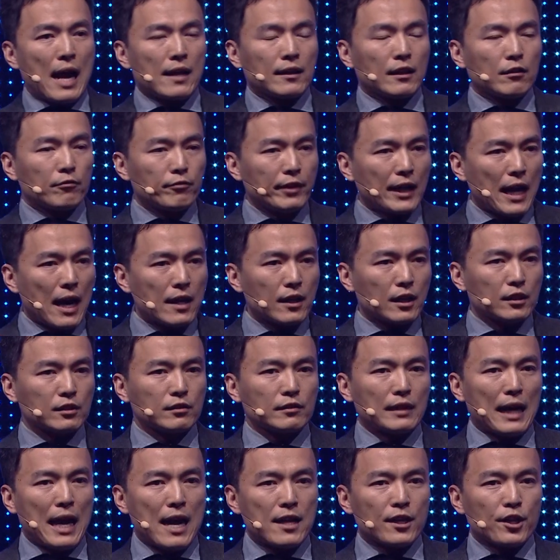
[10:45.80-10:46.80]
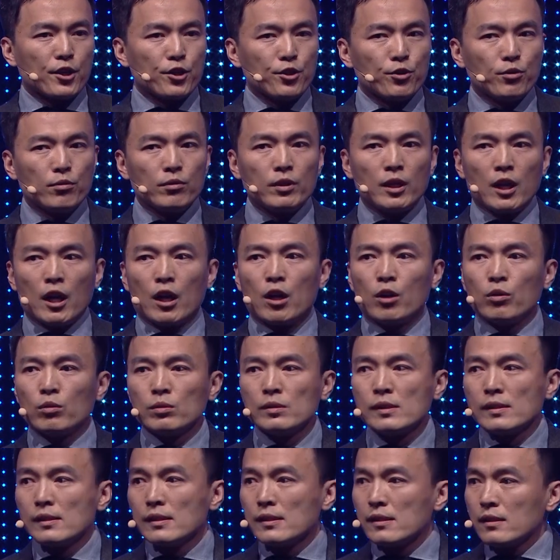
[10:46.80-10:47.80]
and we understand you know
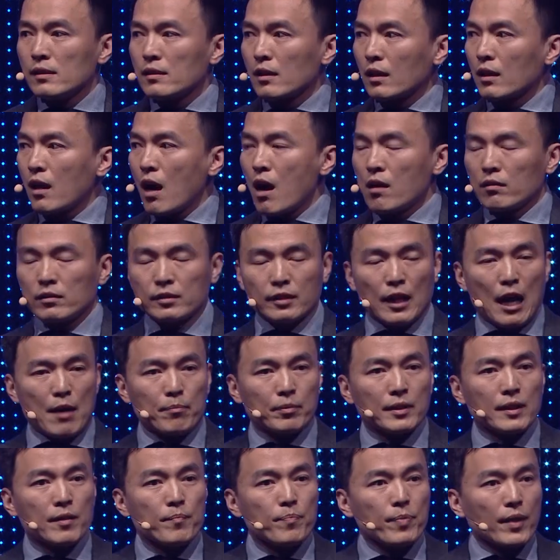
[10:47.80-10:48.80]
the concept